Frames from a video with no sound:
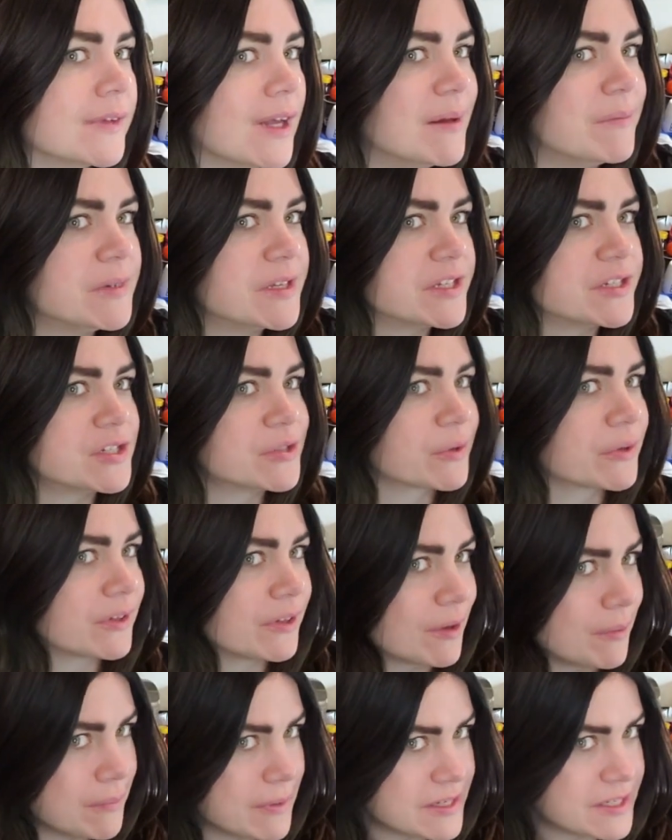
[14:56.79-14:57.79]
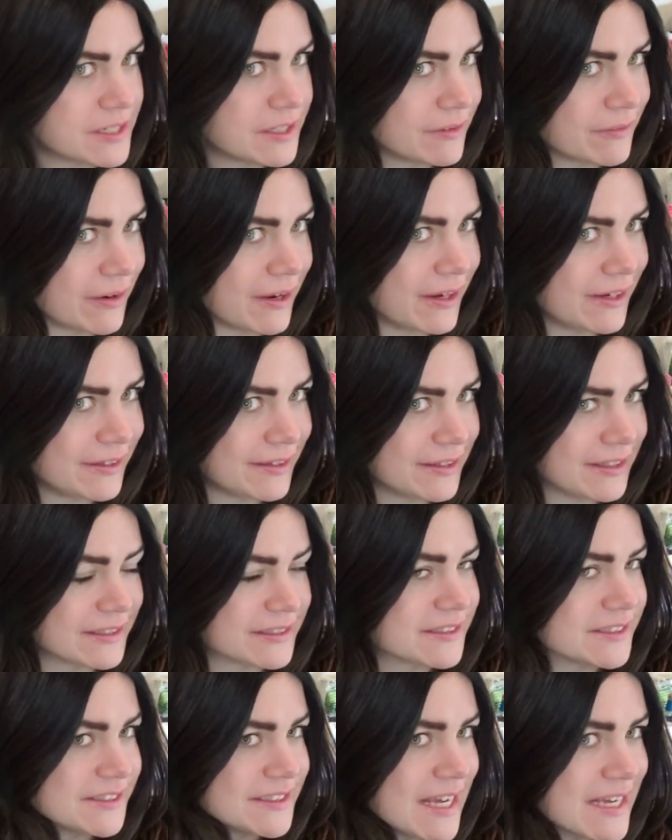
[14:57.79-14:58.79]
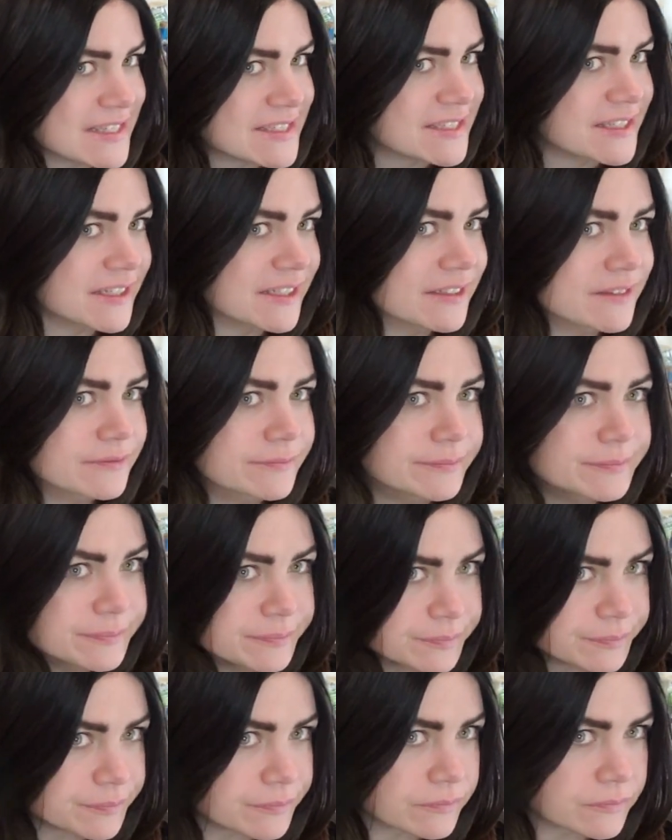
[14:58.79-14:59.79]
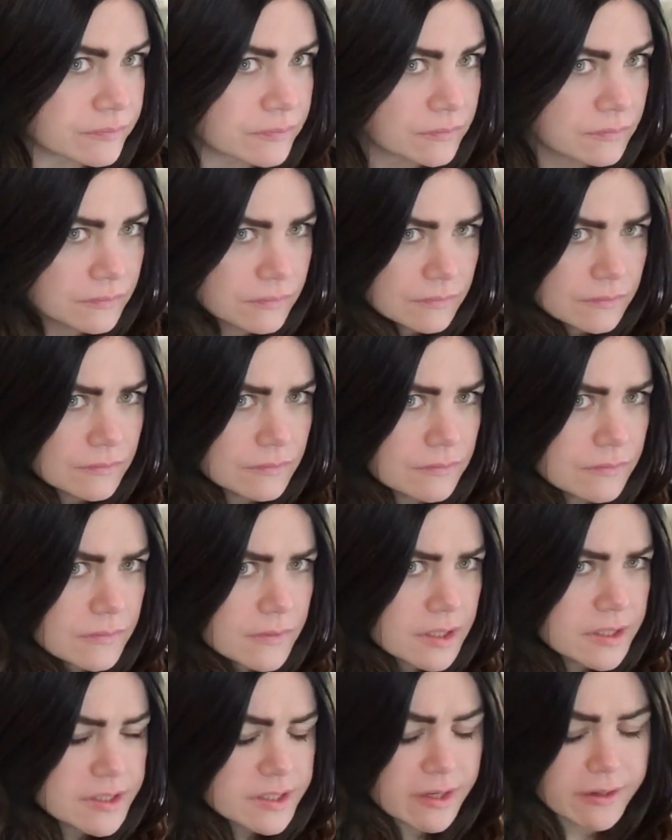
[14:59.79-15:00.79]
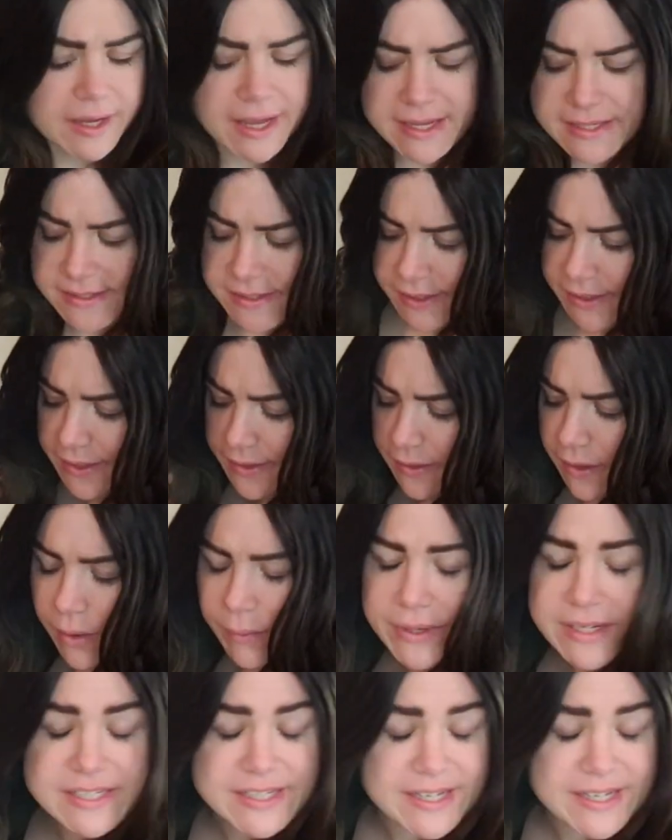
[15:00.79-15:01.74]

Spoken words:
I'm just a short little midget, right? That's sassy and sarcastic and always